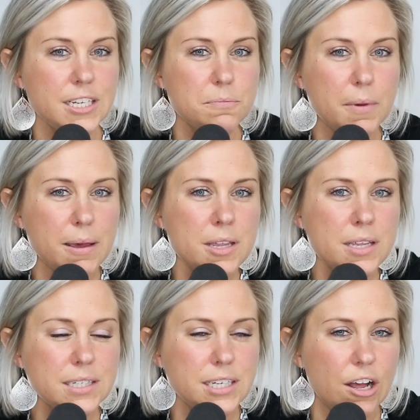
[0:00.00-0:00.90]
is maybe
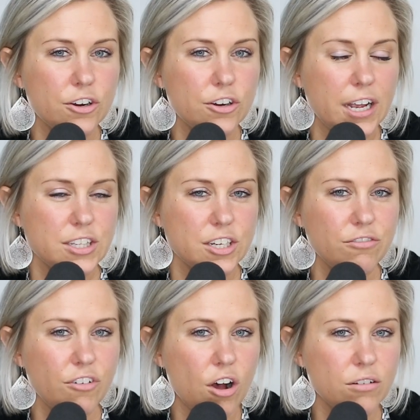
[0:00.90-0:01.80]
the seller gets
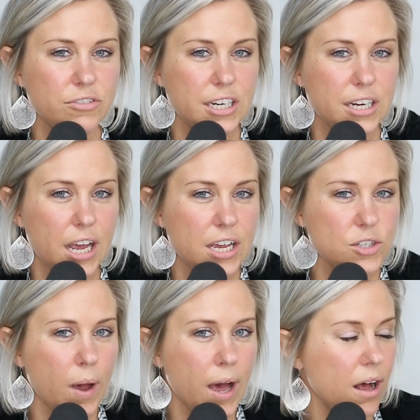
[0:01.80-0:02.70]
involved in it
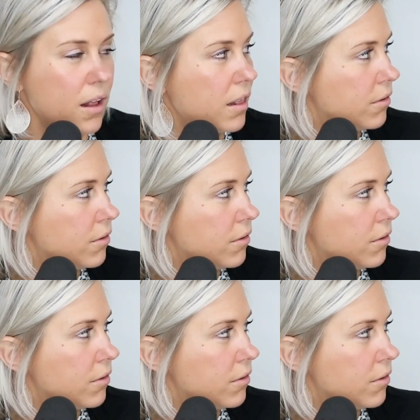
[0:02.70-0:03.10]
as well,